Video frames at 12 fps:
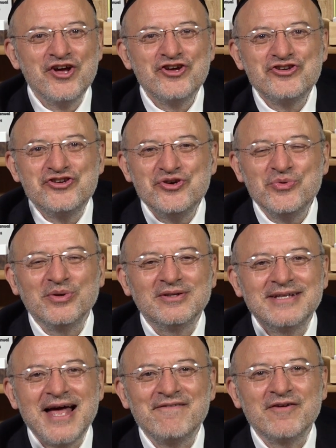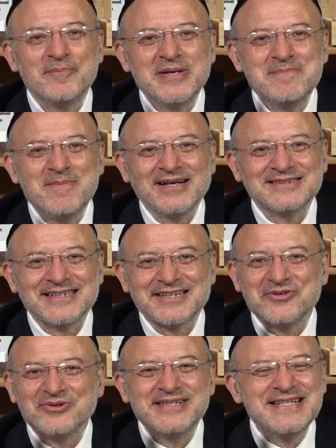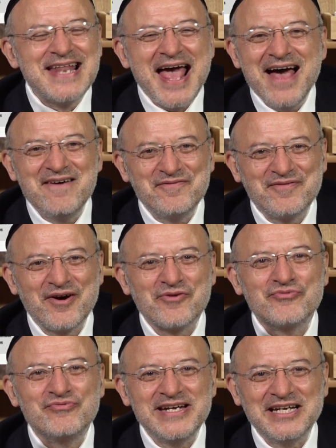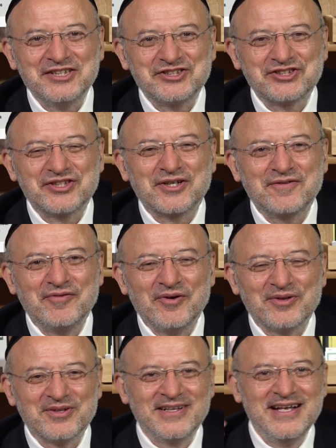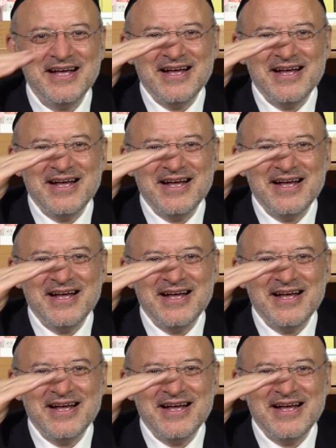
You will never be masig, you'll never reach the gvul,